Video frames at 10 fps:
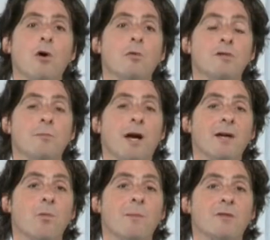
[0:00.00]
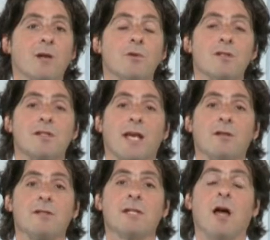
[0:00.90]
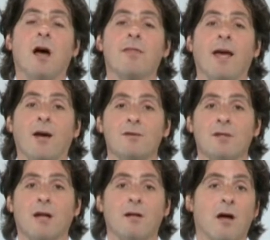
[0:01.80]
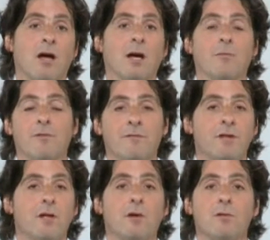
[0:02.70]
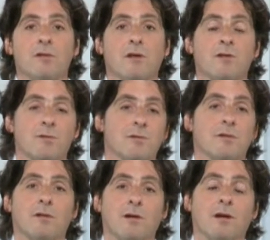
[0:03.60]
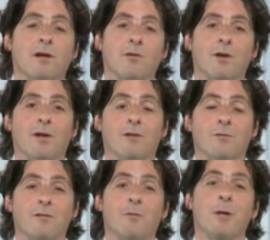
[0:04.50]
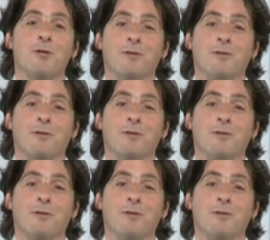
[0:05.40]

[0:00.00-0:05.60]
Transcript: to my website, which is kelsey on the house dot com, with videos and all sorts of uh, great other information. Oh,